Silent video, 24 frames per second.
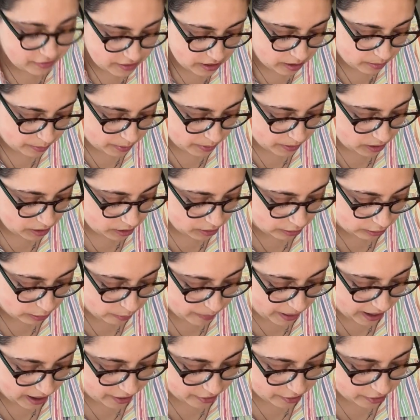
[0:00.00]
up a little
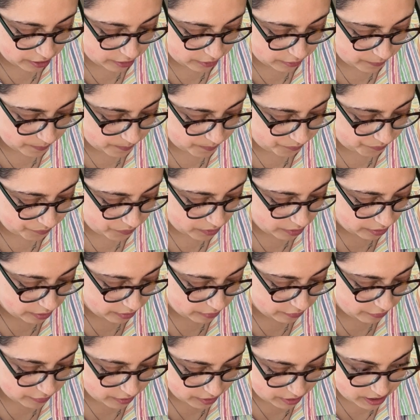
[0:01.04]
pattern
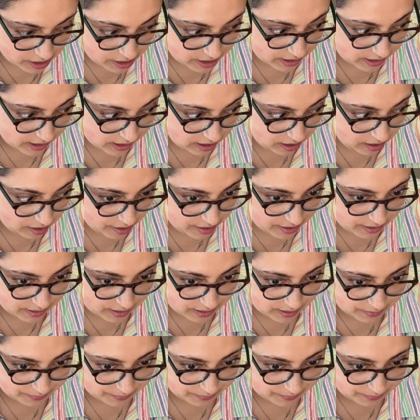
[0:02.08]
for these guys.